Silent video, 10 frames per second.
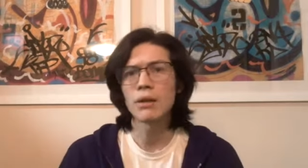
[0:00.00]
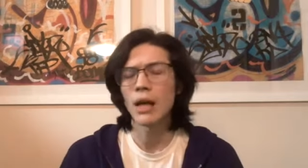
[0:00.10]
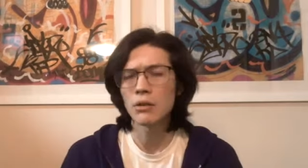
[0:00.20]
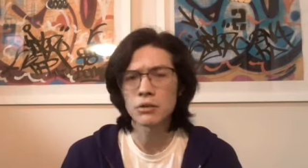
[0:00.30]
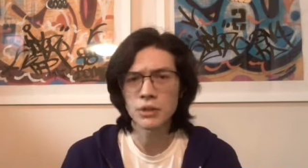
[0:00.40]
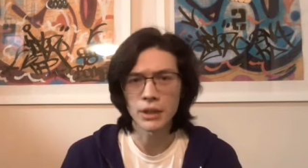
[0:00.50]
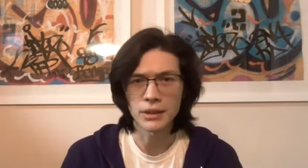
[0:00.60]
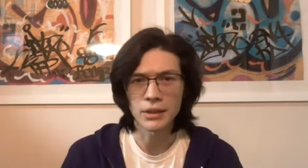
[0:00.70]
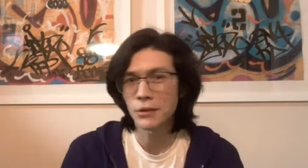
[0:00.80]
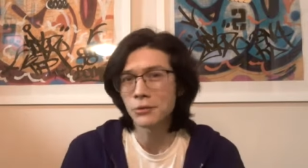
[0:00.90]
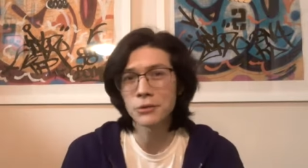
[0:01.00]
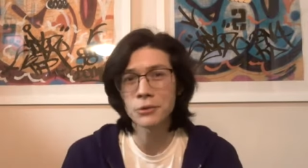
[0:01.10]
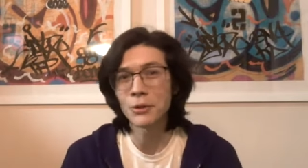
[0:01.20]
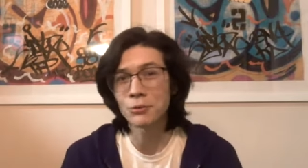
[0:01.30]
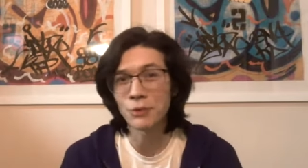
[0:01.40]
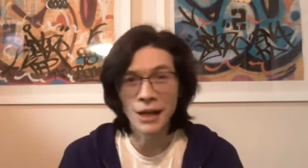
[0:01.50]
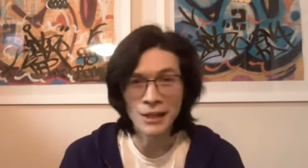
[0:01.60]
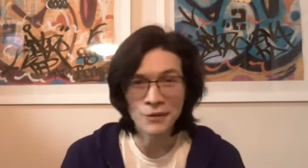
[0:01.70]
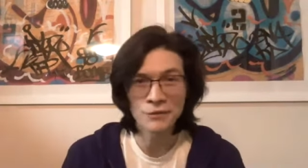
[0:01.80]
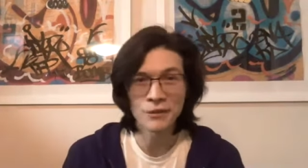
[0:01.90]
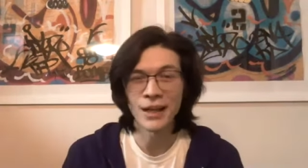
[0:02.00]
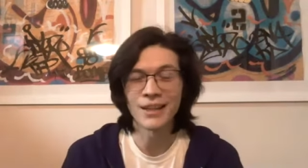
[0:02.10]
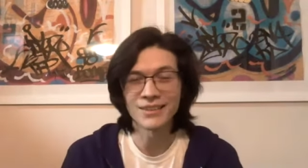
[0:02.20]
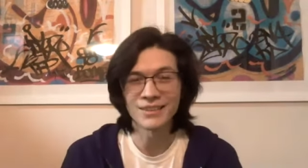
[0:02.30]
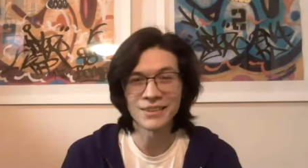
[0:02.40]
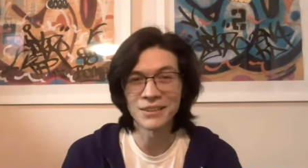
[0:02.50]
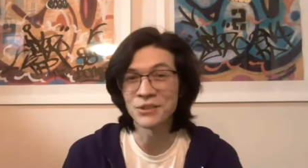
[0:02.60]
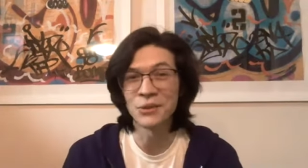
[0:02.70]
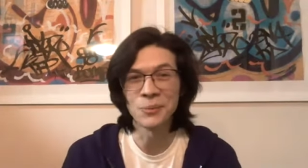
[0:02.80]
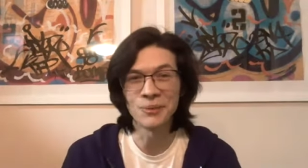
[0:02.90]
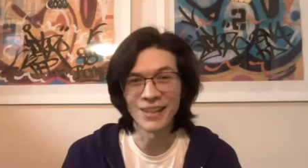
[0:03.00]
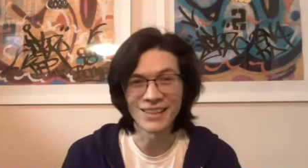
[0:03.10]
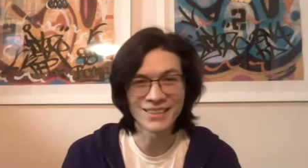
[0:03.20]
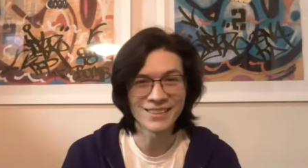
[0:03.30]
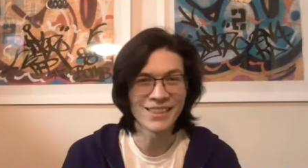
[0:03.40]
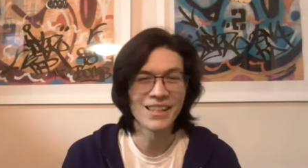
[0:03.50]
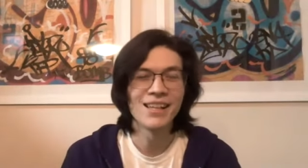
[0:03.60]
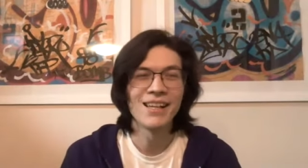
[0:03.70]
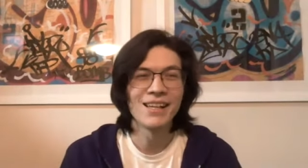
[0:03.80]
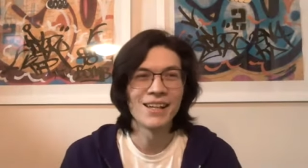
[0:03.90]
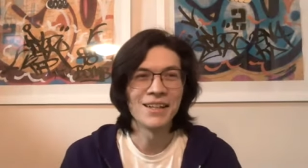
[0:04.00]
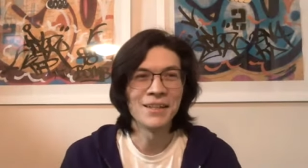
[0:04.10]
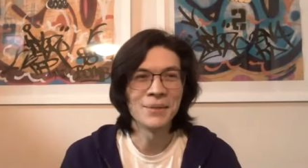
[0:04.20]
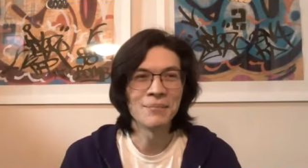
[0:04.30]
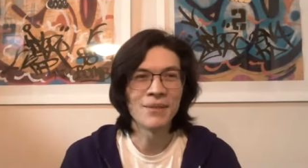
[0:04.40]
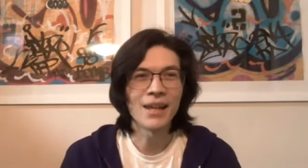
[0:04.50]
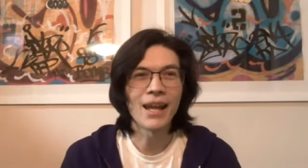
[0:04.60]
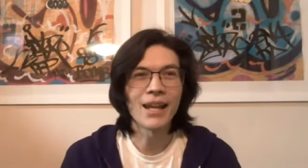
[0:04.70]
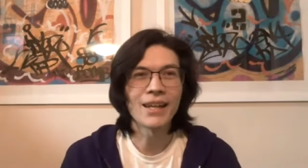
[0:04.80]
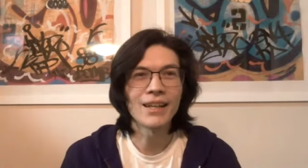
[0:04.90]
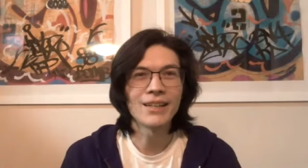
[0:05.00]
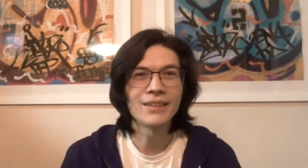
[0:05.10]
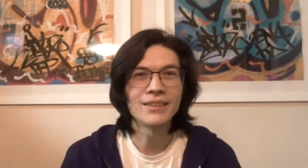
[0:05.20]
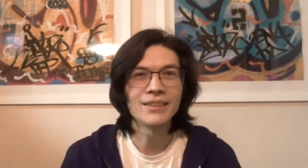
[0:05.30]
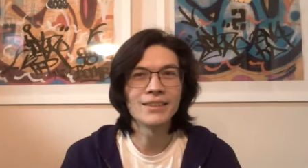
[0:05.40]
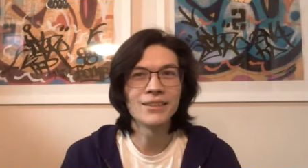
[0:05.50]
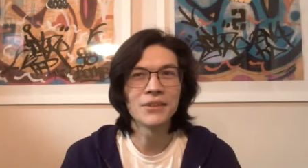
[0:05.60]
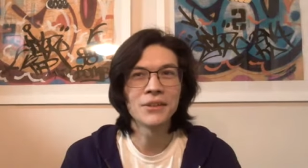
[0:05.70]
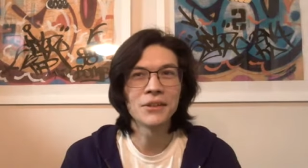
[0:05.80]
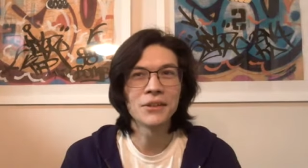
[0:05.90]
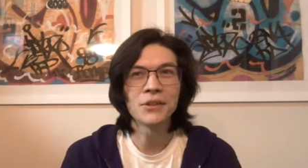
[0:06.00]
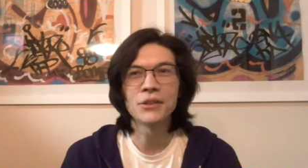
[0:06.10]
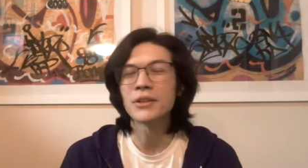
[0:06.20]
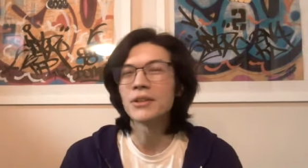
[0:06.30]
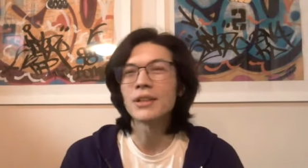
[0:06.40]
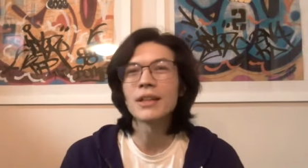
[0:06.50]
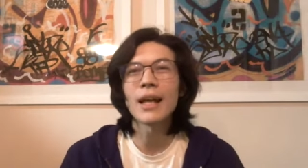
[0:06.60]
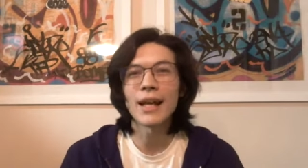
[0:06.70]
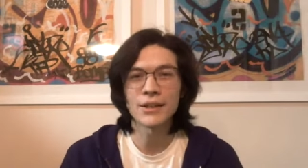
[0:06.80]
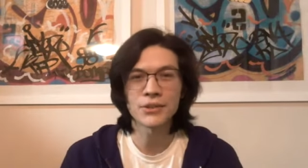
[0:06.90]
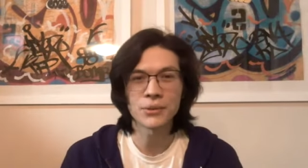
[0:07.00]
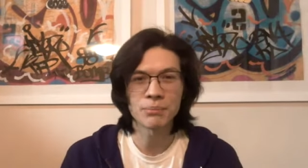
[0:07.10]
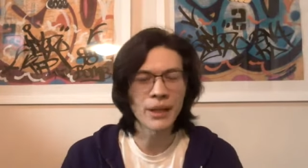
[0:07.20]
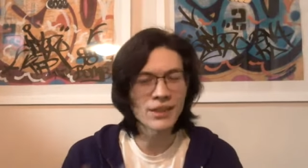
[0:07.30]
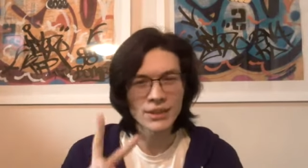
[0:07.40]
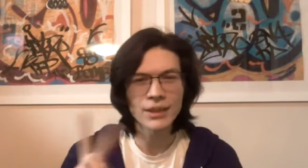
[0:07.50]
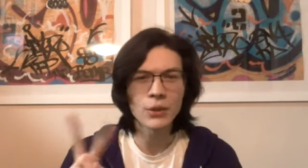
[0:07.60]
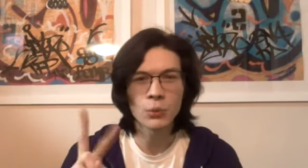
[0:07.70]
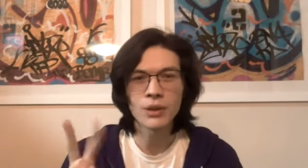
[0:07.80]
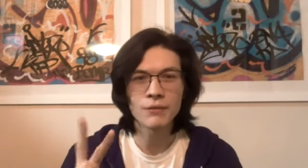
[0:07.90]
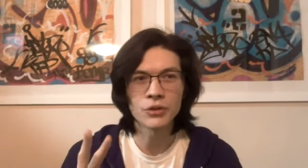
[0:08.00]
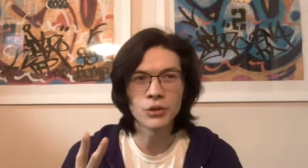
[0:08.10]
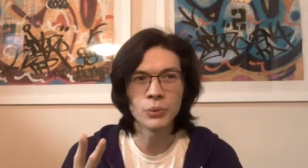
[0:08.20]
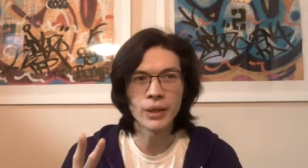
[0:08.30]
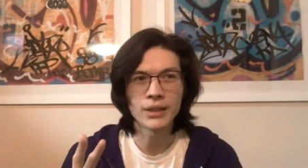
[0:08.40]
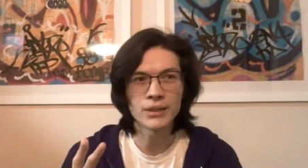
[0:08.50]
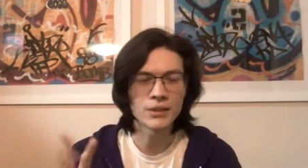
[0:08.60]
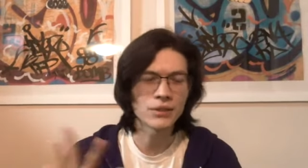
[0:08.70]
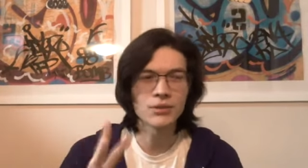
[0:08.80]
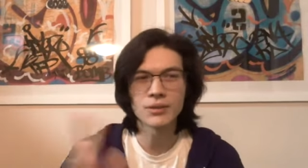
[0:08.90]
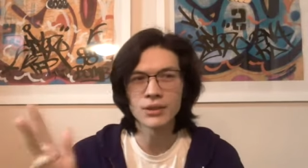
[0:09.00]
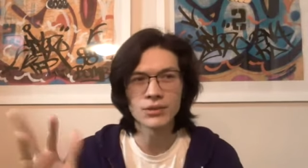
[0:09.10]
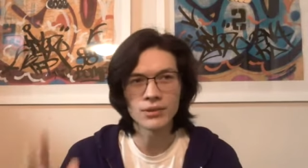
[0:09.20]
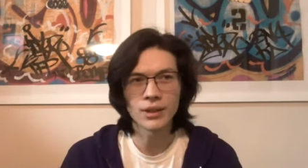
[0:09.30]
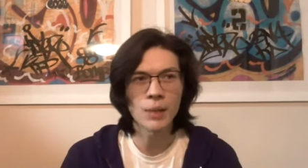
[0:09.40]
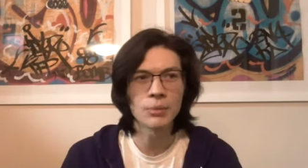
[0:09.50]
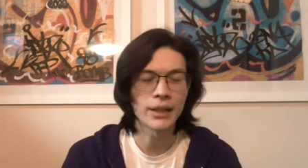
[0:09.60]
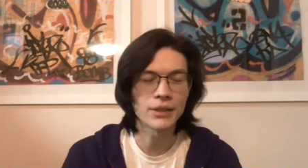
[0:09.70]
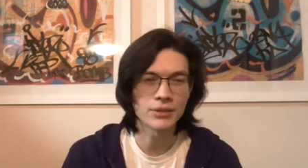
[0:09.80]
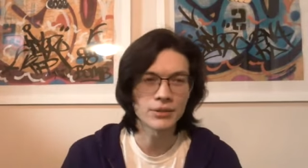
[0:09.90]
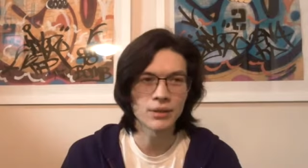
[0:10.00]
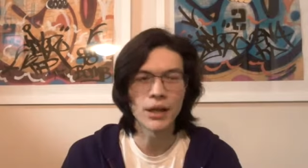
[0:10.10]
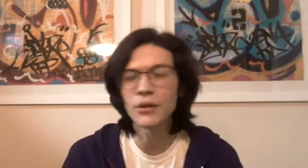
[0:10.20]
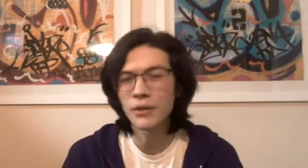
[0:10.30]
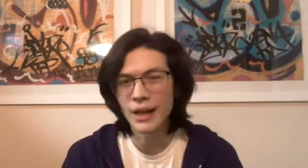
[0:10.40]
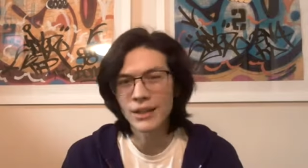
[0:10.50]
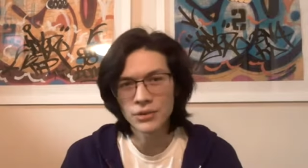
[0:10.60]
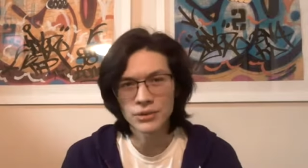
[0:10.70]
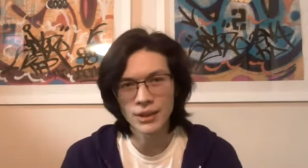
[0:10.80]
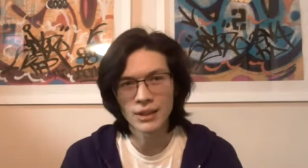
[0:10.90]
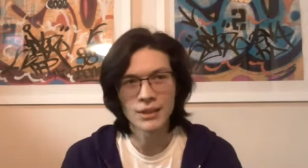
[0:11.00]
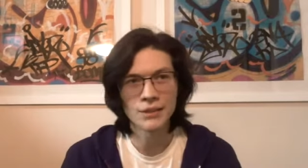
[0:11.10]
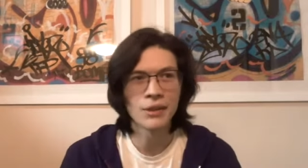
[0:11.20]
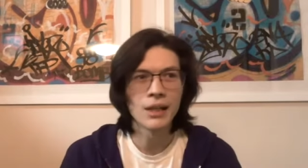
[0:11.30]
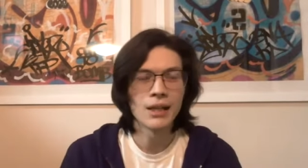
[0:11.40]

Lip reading: How did you get there? How did you arrive at this new place? And they're going to answer basically in one of two ways. There's a couple other answers they can give.